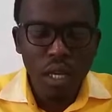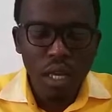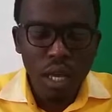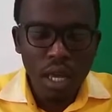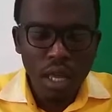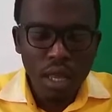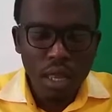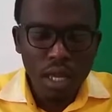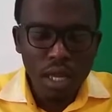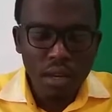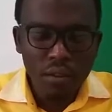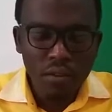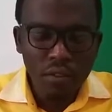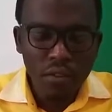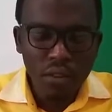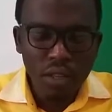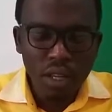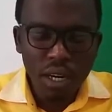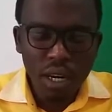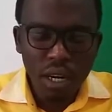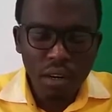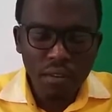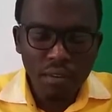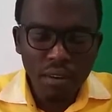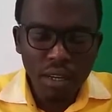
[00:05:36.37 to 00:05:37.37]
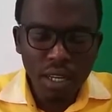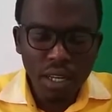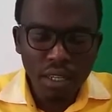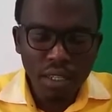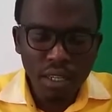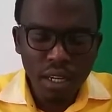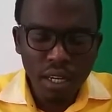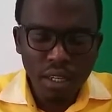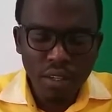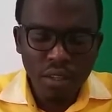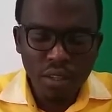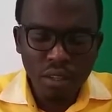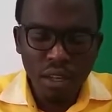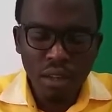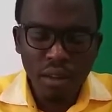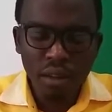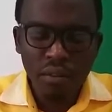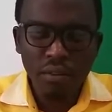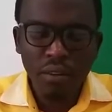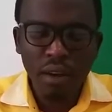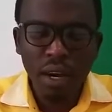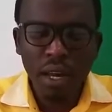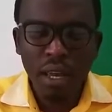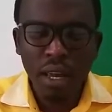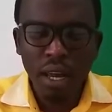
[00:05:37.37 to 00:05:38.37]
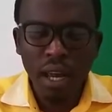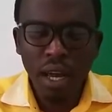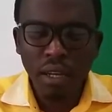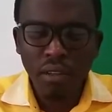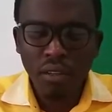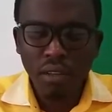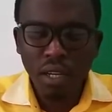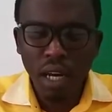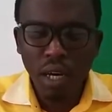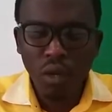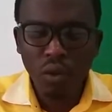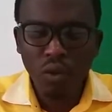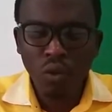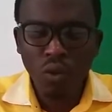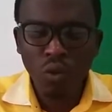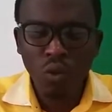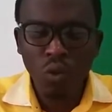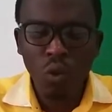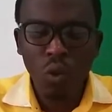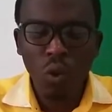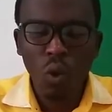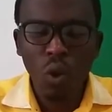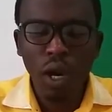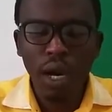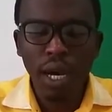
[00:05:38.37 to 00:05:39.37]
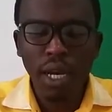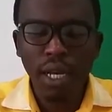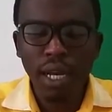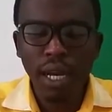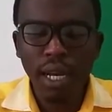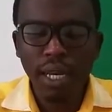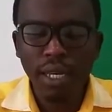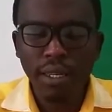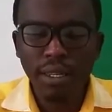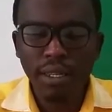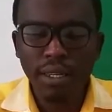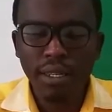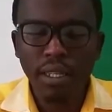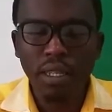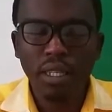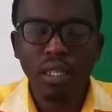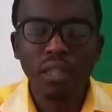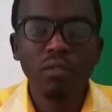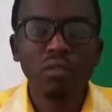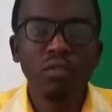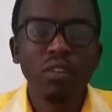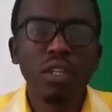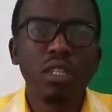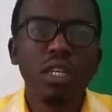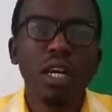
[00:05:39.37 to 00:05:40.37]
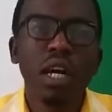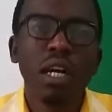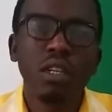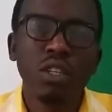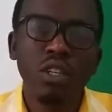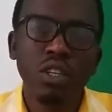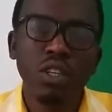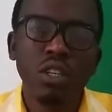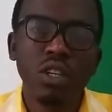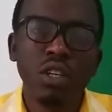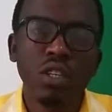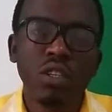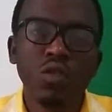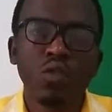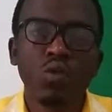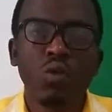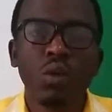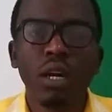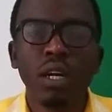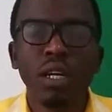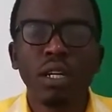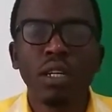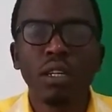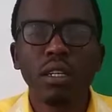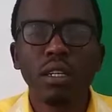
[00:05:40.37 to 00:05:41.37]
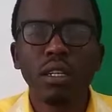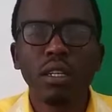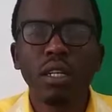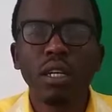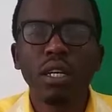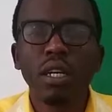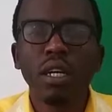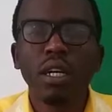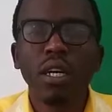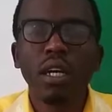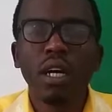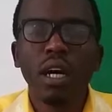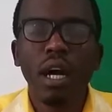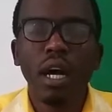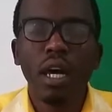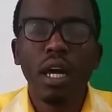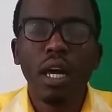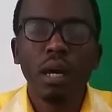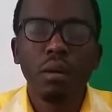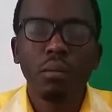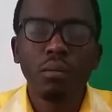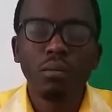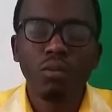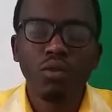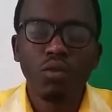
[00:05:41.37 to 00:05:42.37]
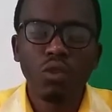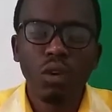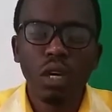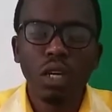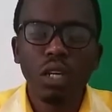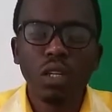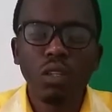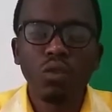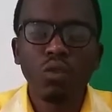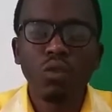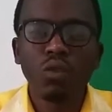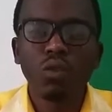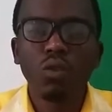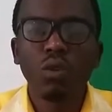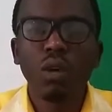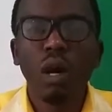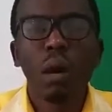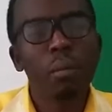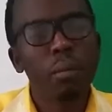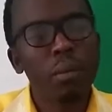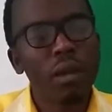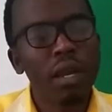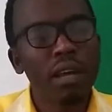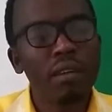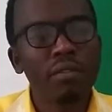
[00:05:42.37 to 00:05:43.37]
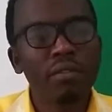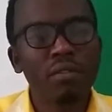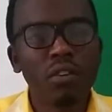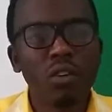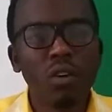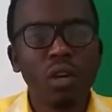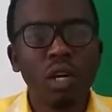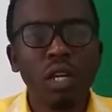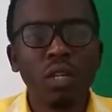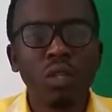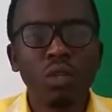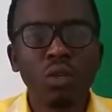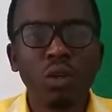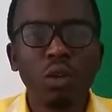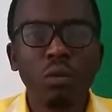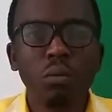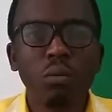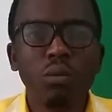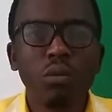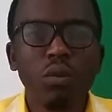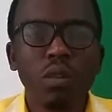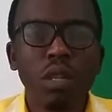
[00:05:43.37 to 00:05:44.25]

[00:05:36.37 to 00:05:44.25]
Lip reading: And then for the cover letter itself, I learned how to organize different ideas while I am trying to apply for a job.